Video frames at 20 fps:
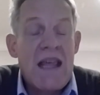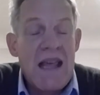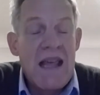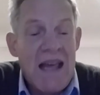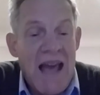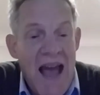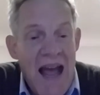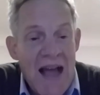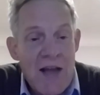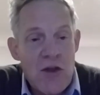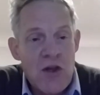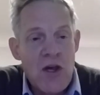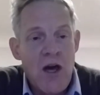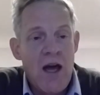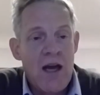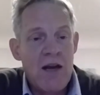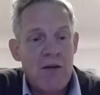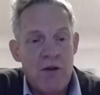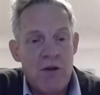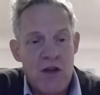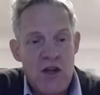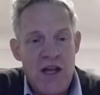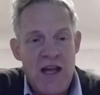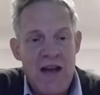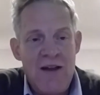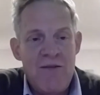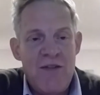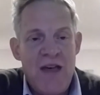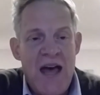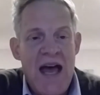can China
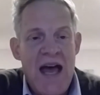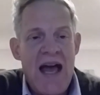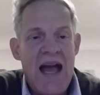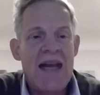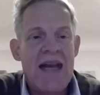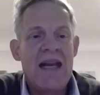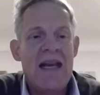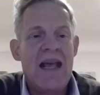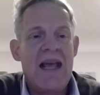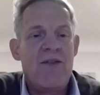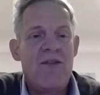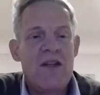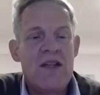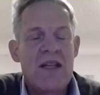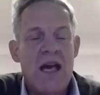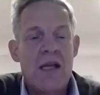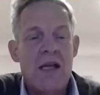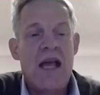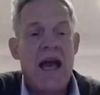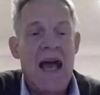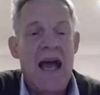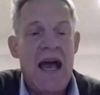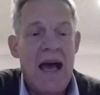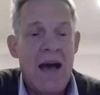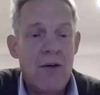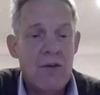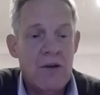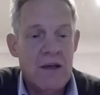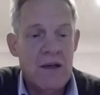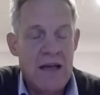achieve that? And if it does,
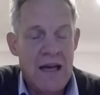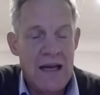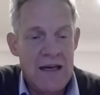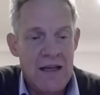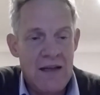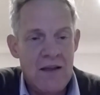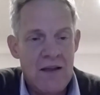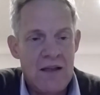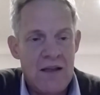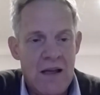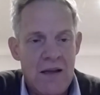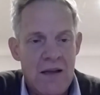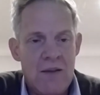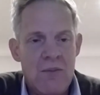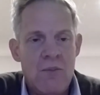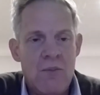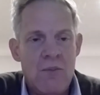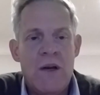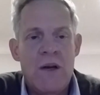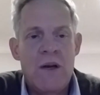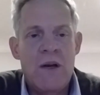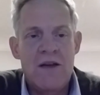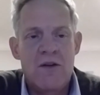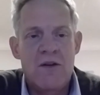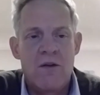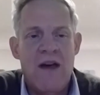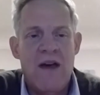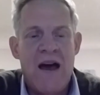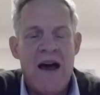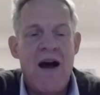how will it
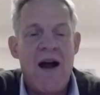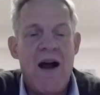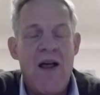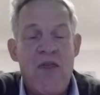do that?